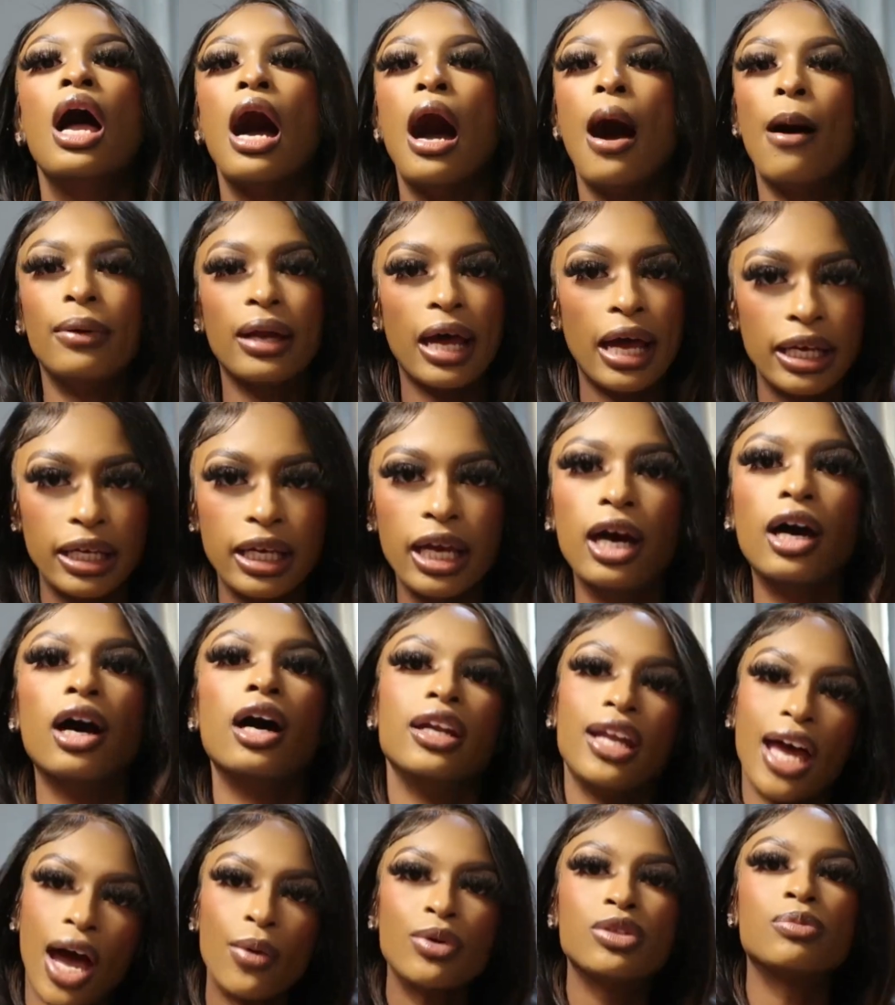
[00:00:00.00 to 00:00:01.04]
I'm like, yeah,
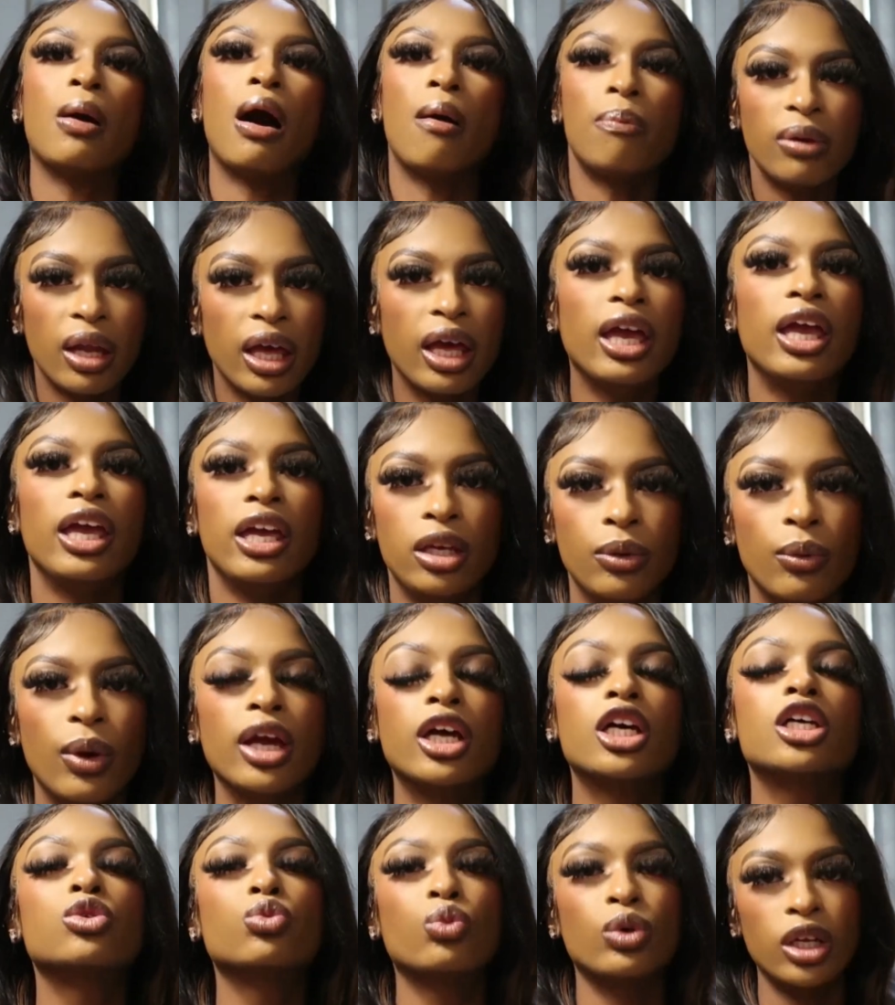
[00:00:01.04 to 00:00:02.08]
that was my plan anyway.
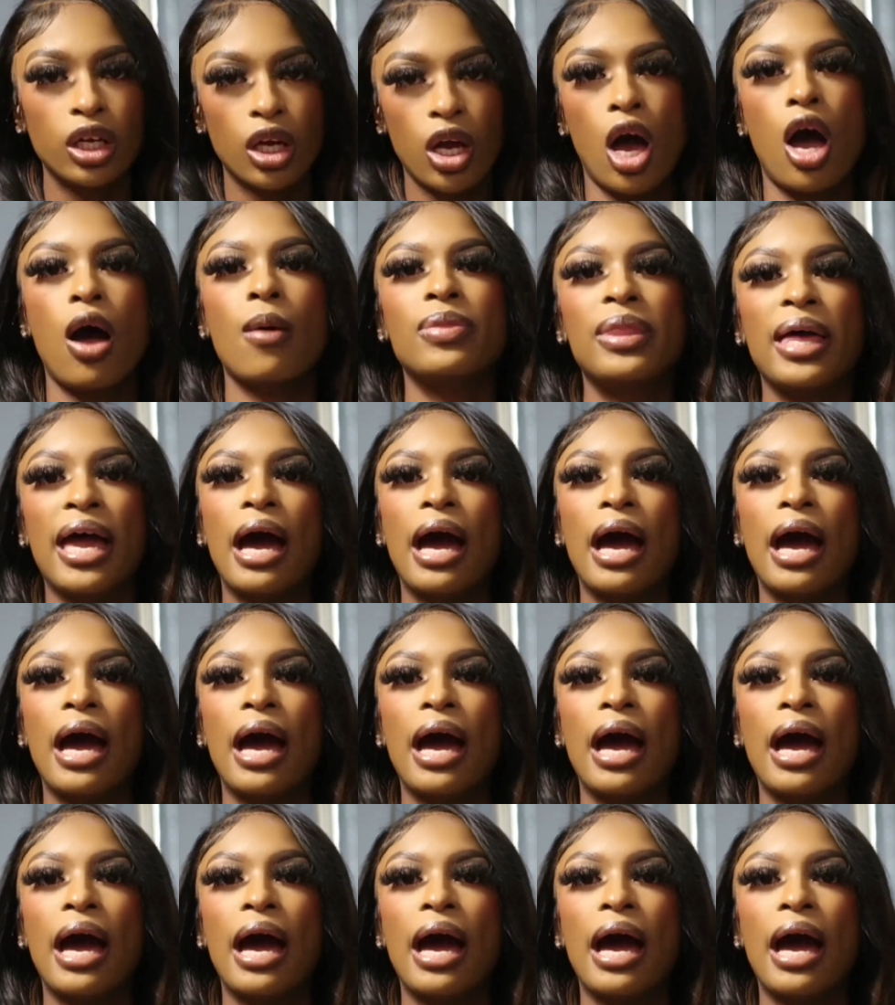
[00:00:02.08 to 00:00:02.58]
Because when it calmed